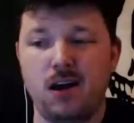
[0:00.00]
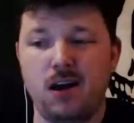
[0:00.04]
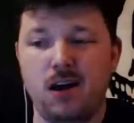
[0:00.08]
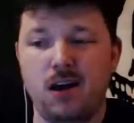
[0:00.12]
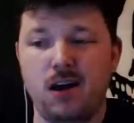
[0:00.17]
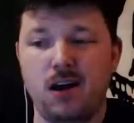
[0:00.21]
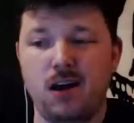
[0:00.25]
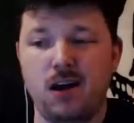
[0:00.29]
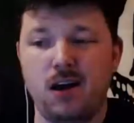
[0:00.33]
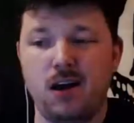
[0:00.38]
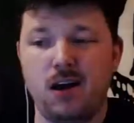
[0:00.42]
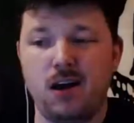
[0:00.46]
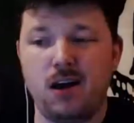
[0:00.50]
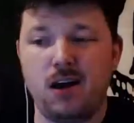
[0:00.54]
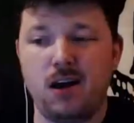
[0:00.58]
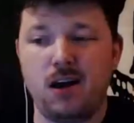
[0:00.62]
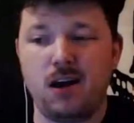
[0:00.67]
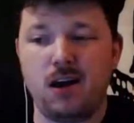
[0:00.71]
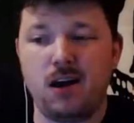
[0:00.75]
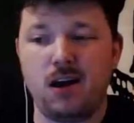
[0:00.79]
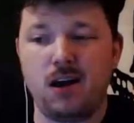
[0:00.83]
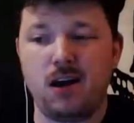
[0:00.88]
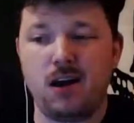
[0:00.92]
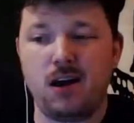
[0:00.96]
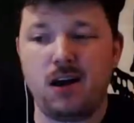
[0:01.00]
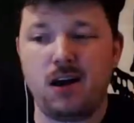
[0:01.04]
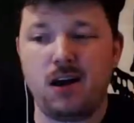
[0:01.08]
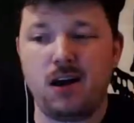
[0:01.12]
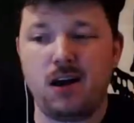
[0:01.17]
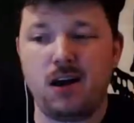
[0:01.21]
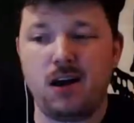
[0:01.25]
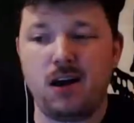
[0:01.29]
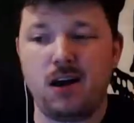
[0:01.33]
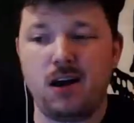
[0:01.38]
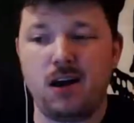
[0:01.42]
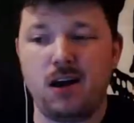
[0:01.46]
like data
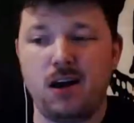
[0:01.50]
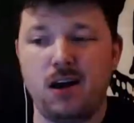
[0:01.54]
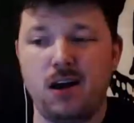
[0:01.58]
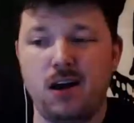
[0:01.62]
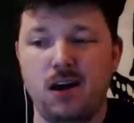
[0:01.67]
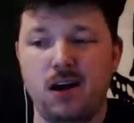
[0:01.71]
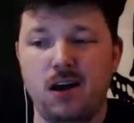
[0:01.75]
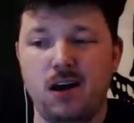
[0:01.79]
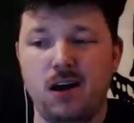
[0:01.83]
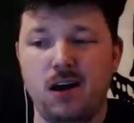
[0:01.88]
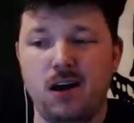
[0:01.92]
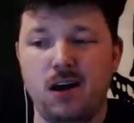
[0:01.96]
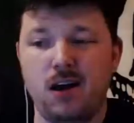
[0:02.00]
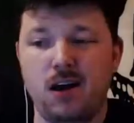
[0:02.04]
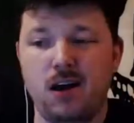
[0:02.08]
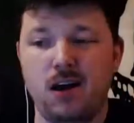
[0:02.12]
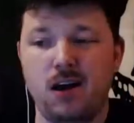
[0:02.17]
cards or whatever.